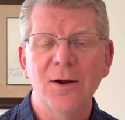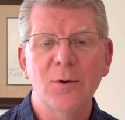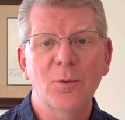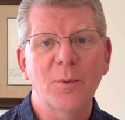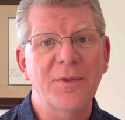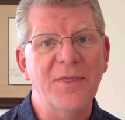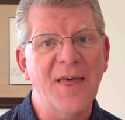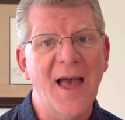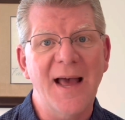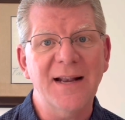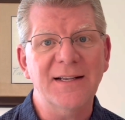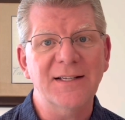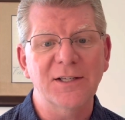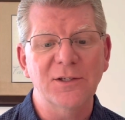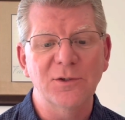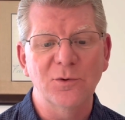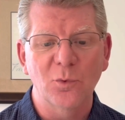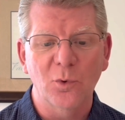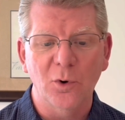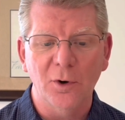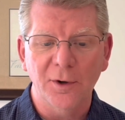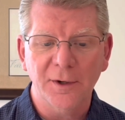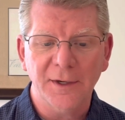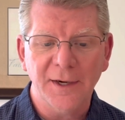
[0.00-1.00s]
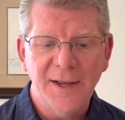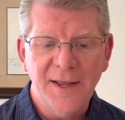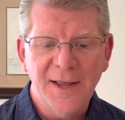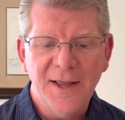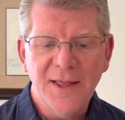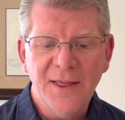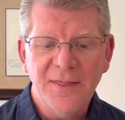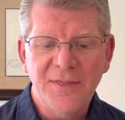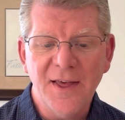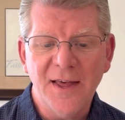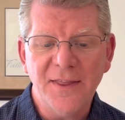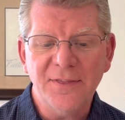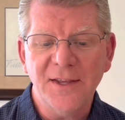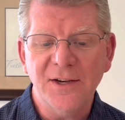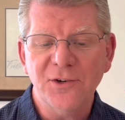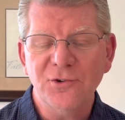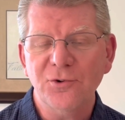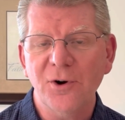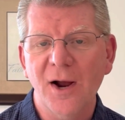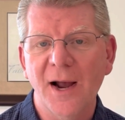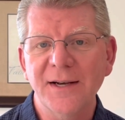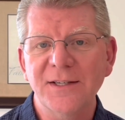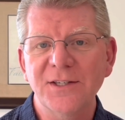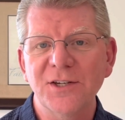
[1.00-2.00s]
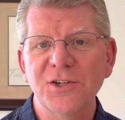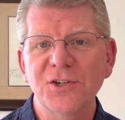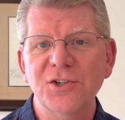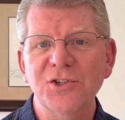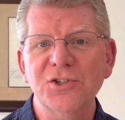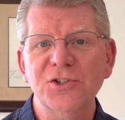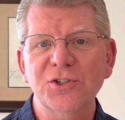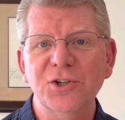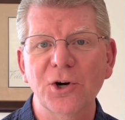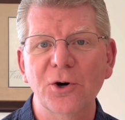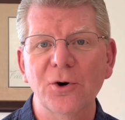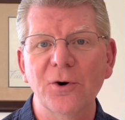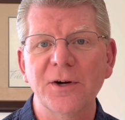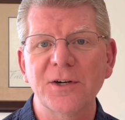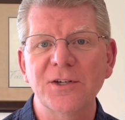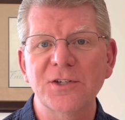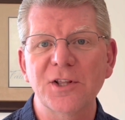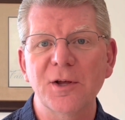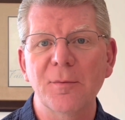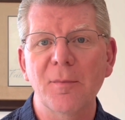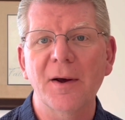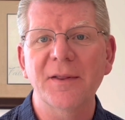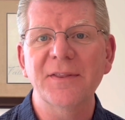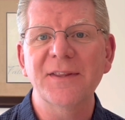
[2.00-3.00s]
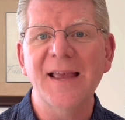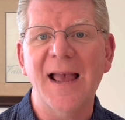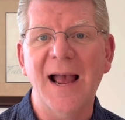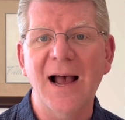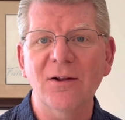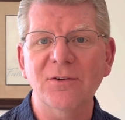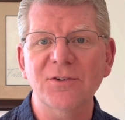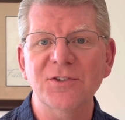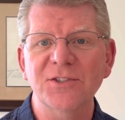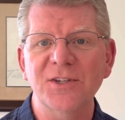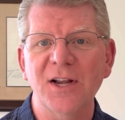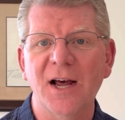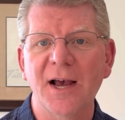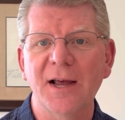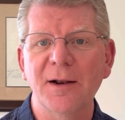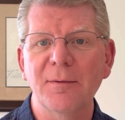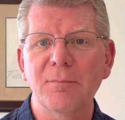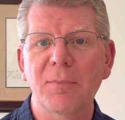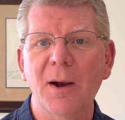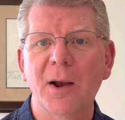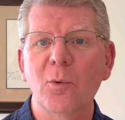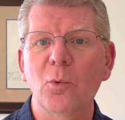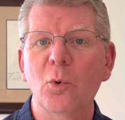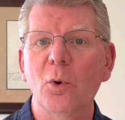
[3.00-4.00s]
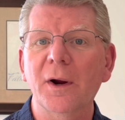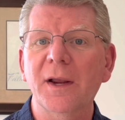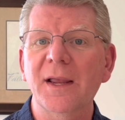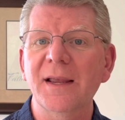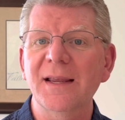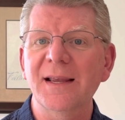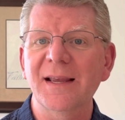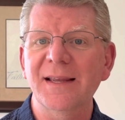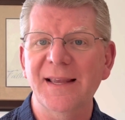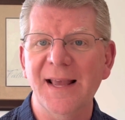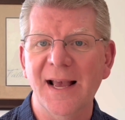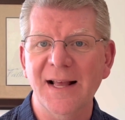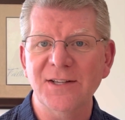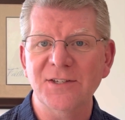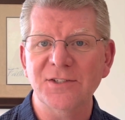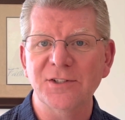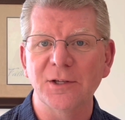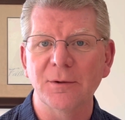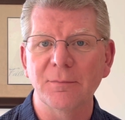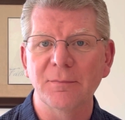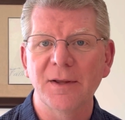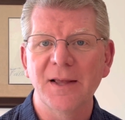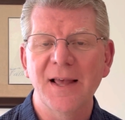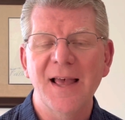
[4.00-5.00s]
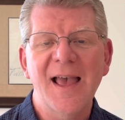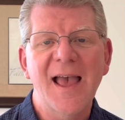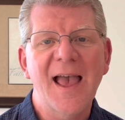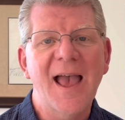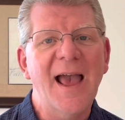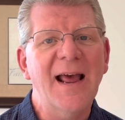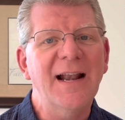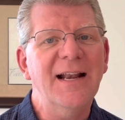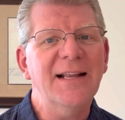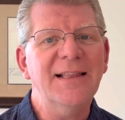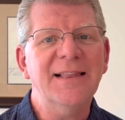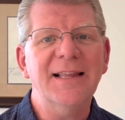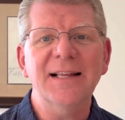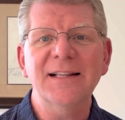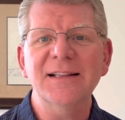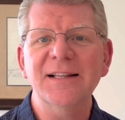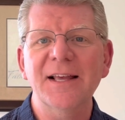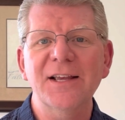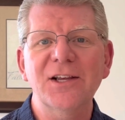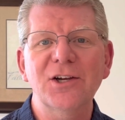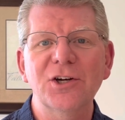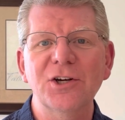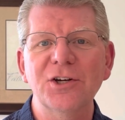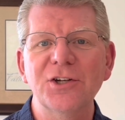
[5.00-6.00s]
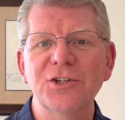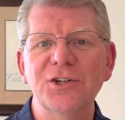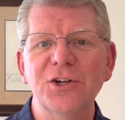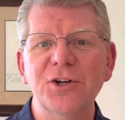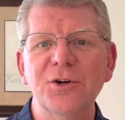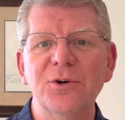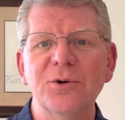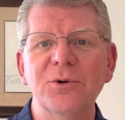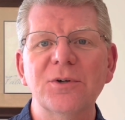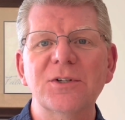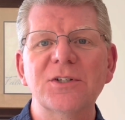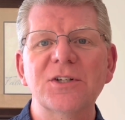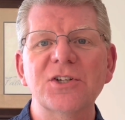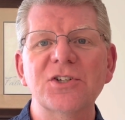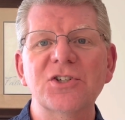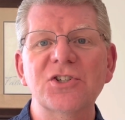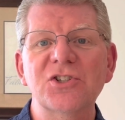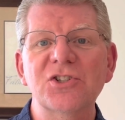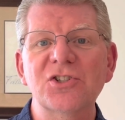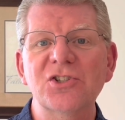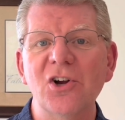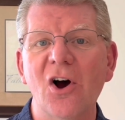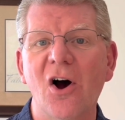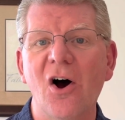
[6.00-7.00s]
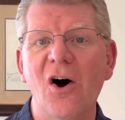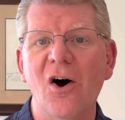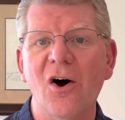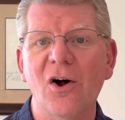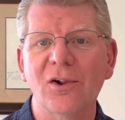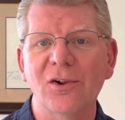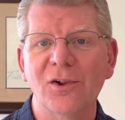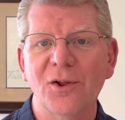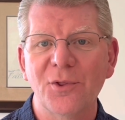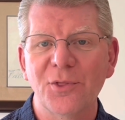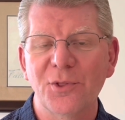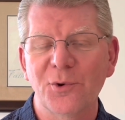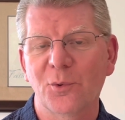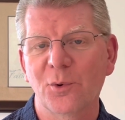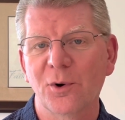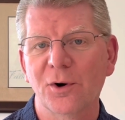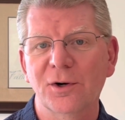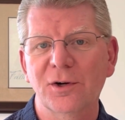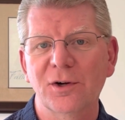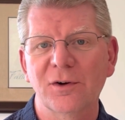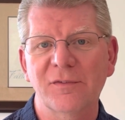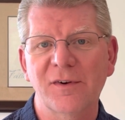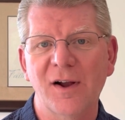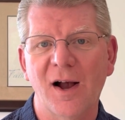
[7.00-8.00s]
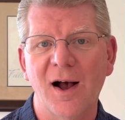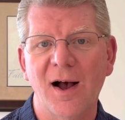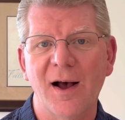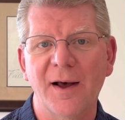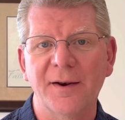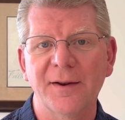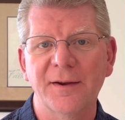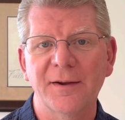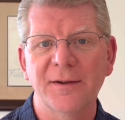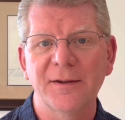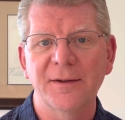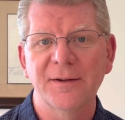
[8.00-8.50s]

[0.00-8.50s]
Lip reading: When that didn't work, then they tried to discourage them on the outside by working against them. Anything they could do to stall the work of God.